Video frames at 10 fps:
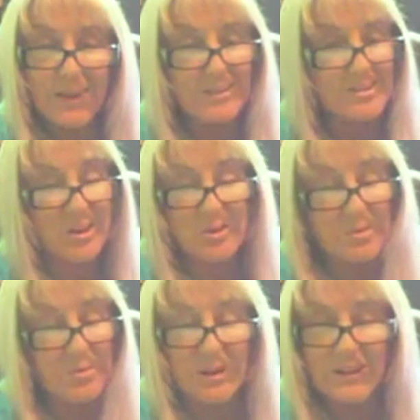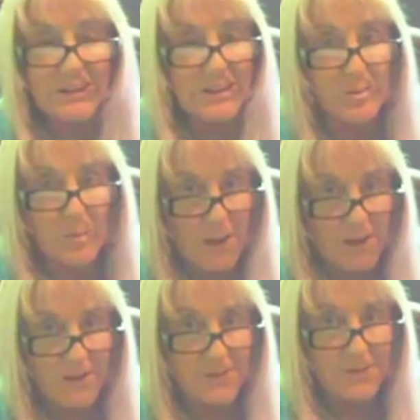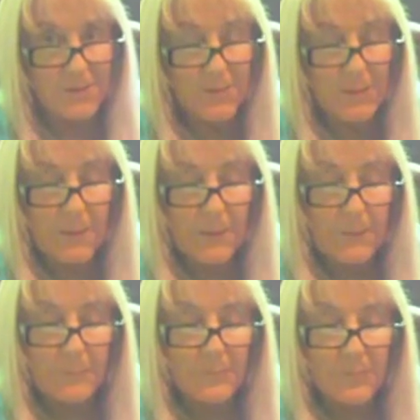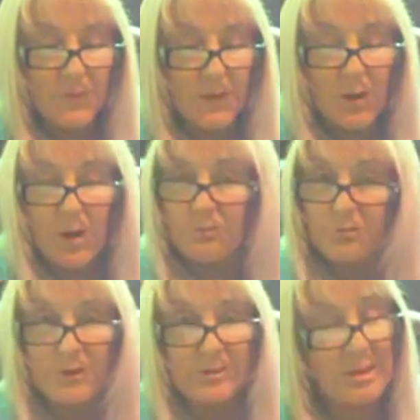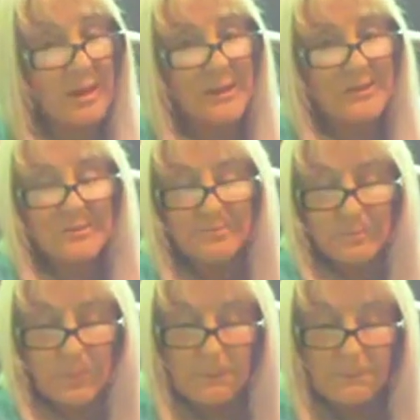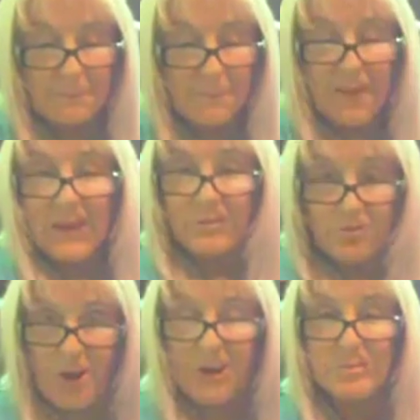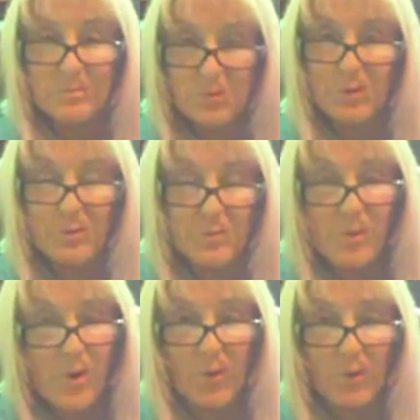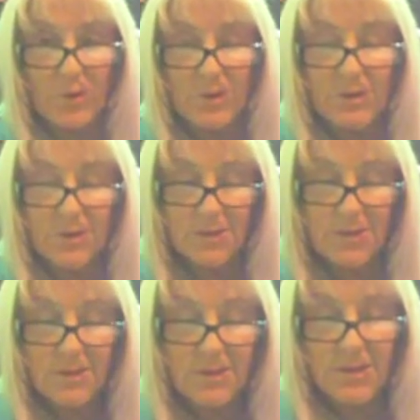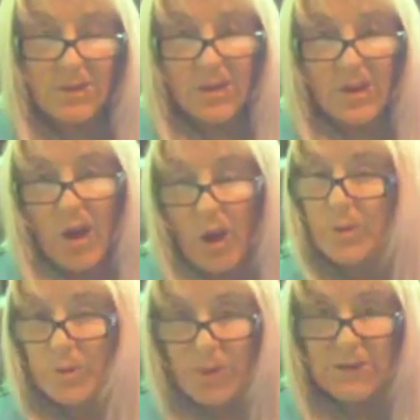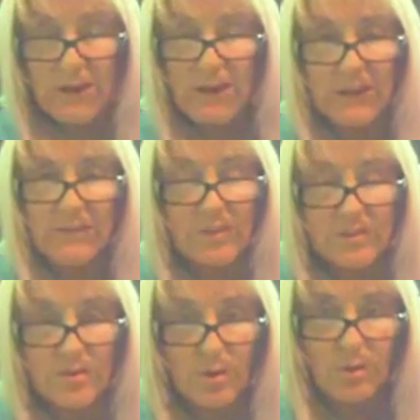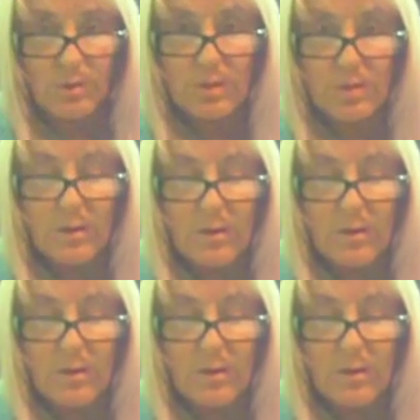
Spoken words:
and so it really didn't matter. I figured then, if I didn't prove them wrong, I would one day leave this earth,